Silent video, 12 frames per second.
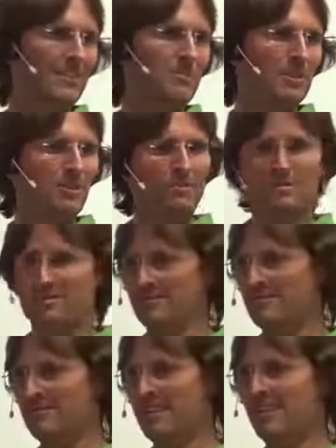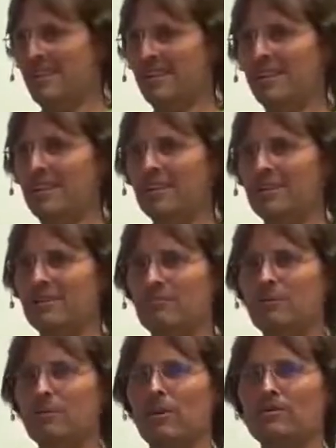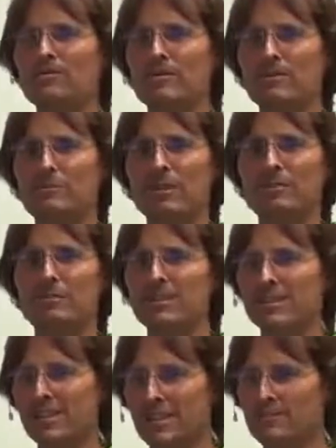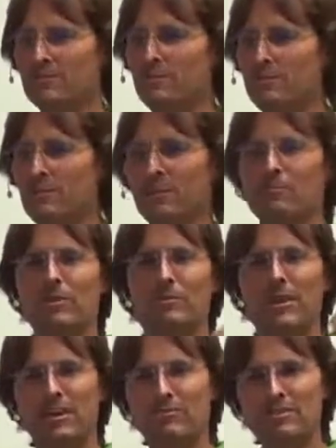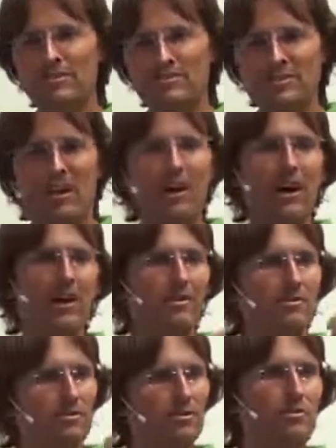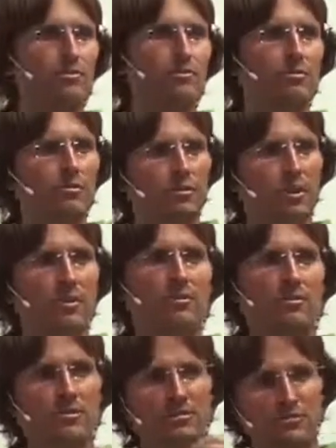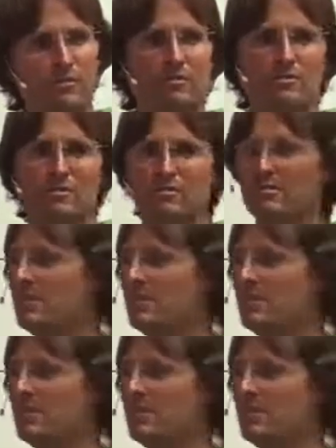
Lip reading: It's immaterial. We want to get to a point where we have a desire to know the truth.